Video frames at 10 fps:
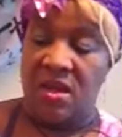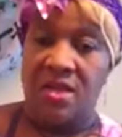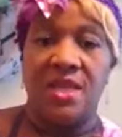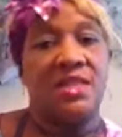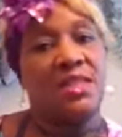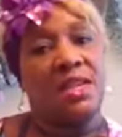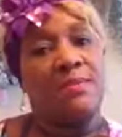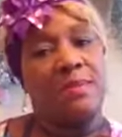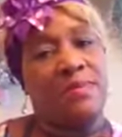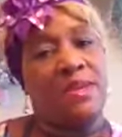I think today
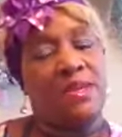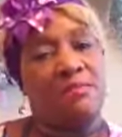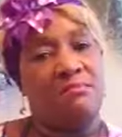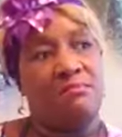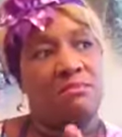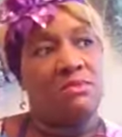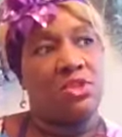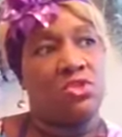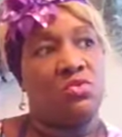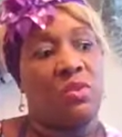might be
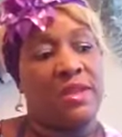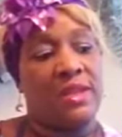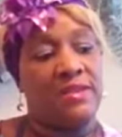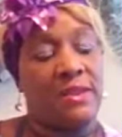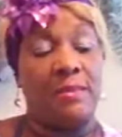the 20th.